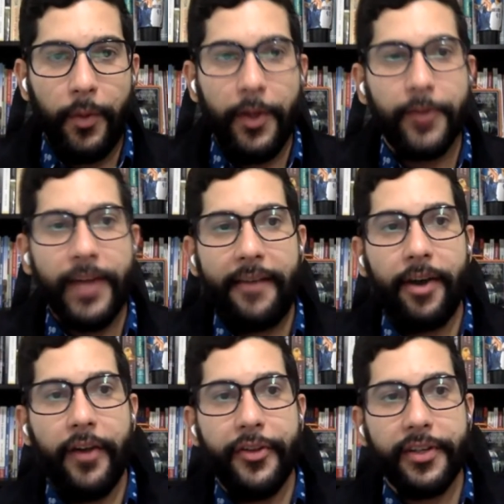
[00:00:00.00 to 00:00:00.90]
We also
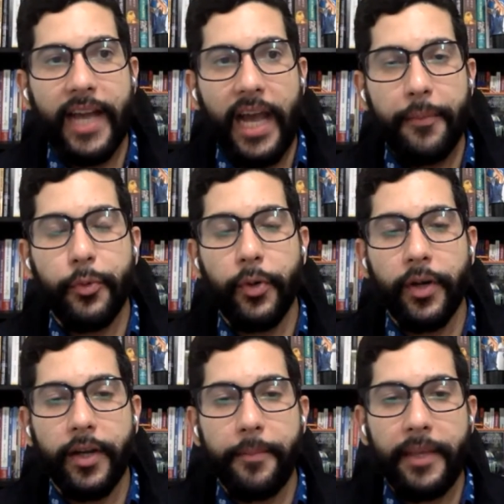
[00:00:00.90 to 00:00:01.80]
have other times
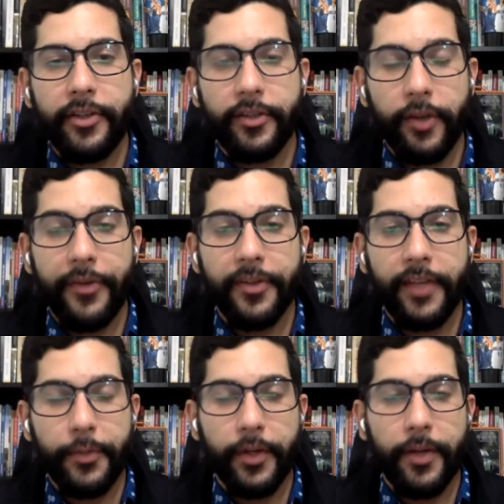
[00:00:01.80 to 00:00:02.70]
where other
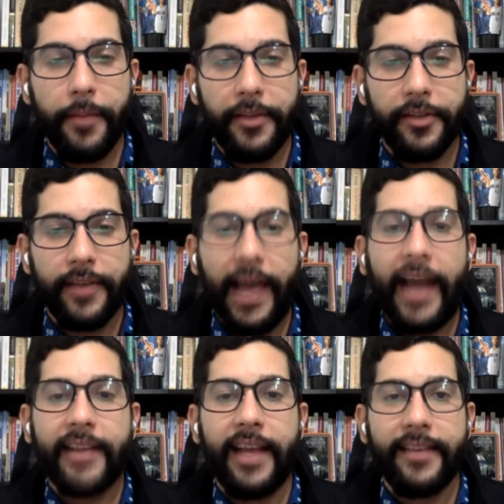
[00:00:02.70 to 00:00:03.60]
states where commissions
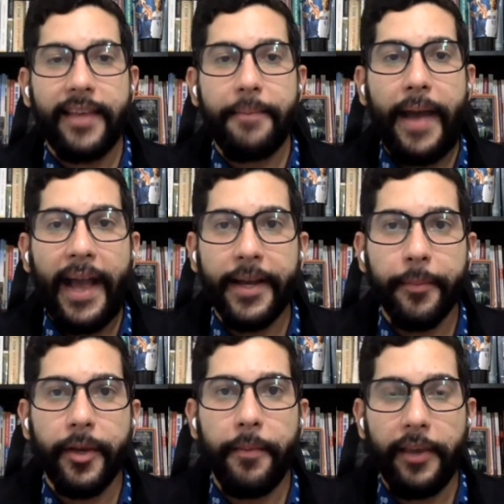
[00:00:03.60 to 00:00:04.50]
act as a
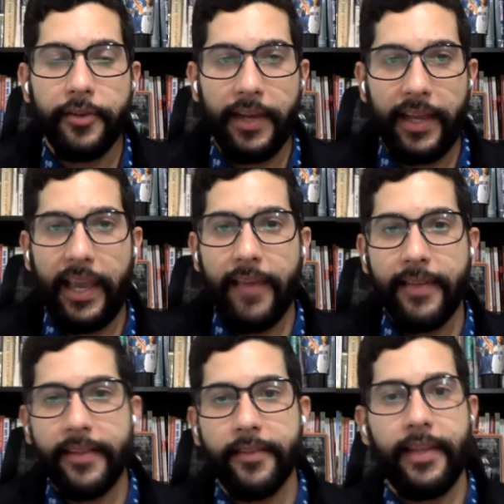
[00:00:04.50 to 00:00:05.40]
backup commission in case
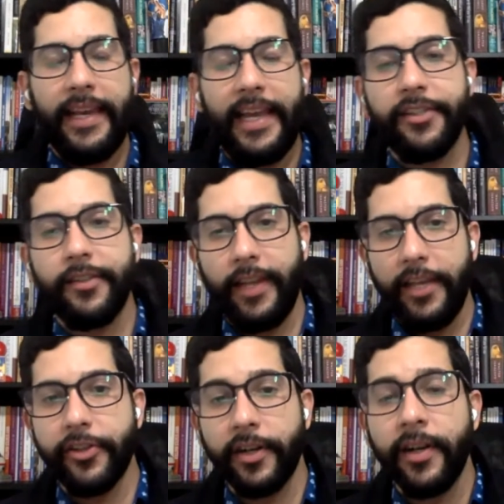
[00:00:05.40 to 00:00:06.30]
that the state
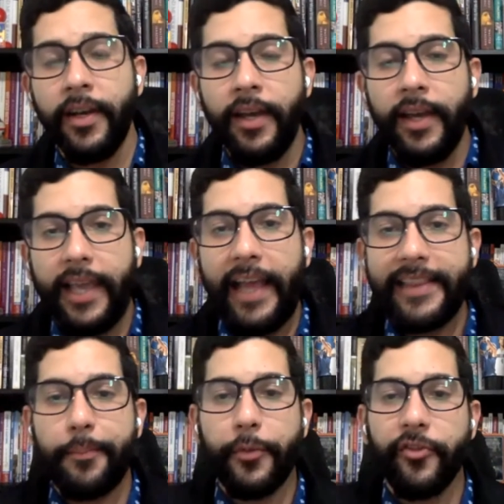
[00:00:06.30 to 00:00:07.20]
legislature
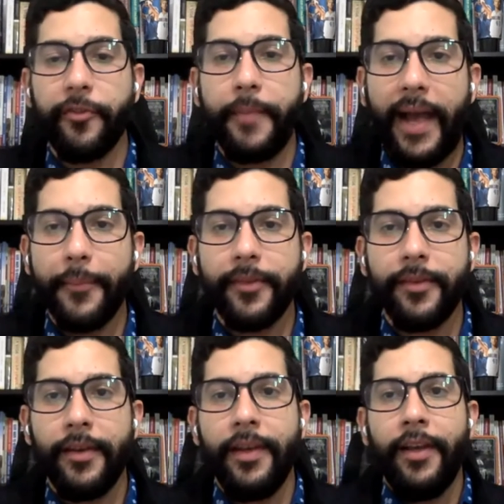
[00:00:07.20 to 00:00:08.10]
can't approve
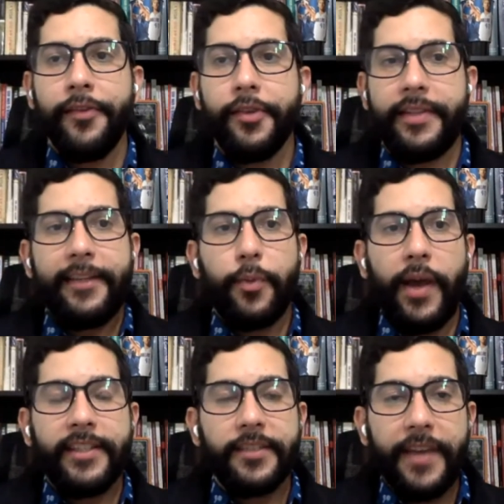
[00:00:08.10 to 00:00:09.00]
maps. So that's
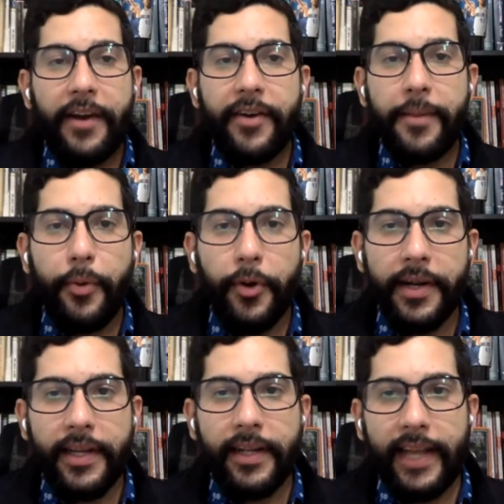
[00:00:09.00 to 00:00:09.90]
why it's very
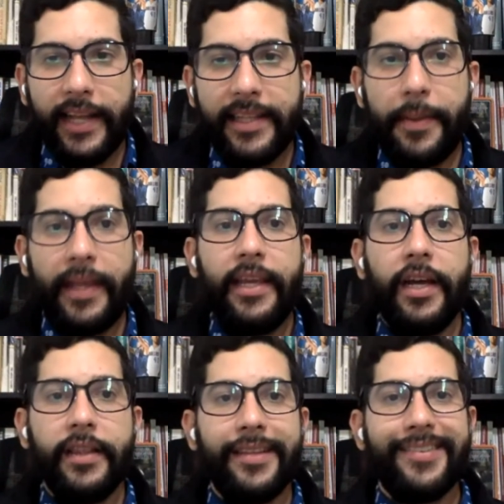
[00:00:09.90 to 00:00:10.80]
important that
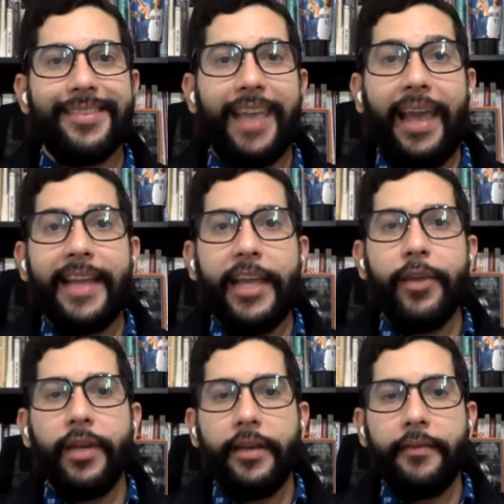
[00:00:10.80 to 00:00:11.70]
depending on the state that
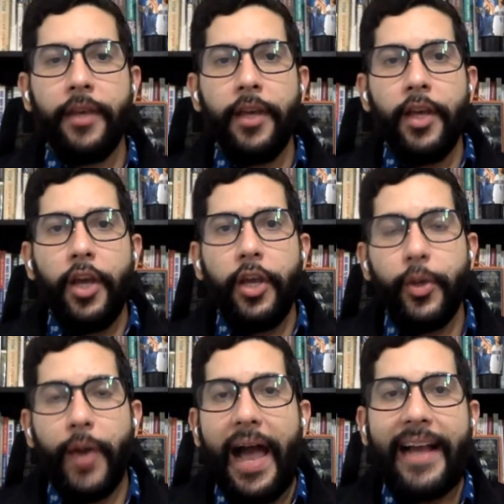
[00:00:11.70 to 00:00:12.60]
you live,
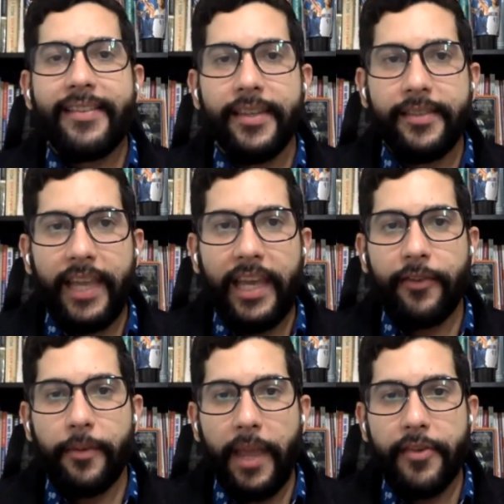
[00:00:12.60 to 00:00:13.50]
you access the
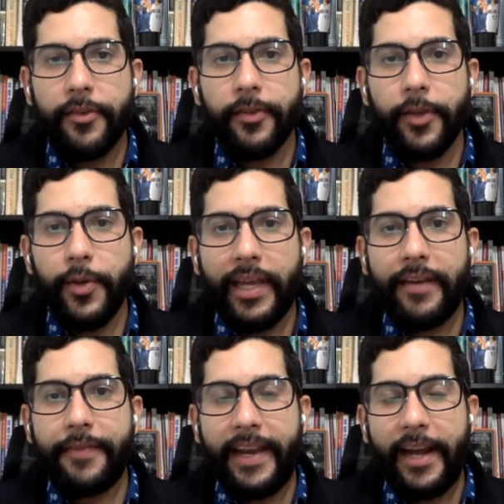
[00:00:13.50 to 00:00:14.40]
information so you
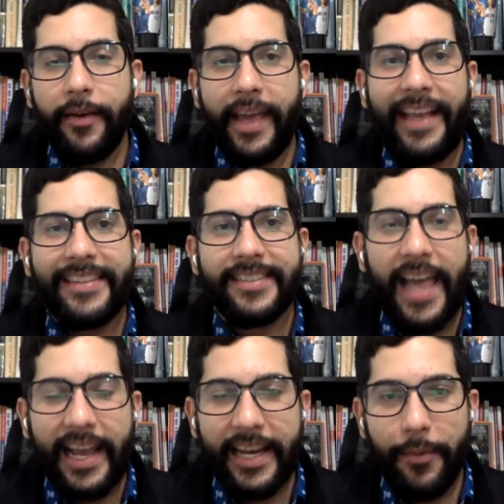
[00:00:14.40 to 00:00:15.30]
can find out
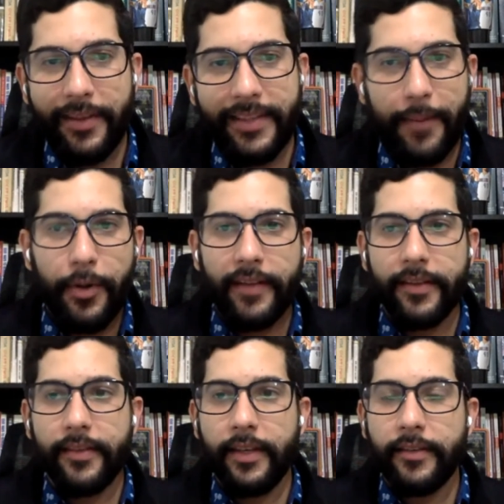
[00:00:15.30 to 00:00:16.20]
exactly what that
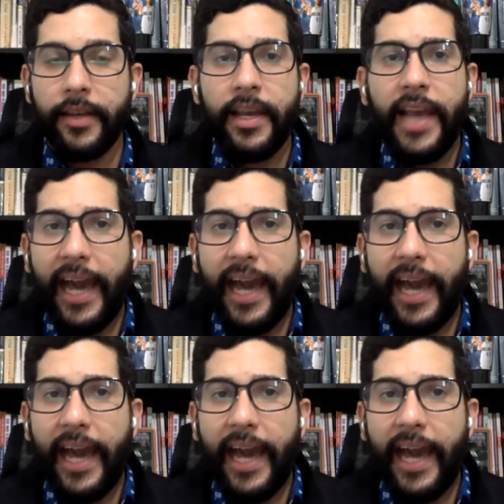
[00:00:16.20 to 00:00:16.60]
process is.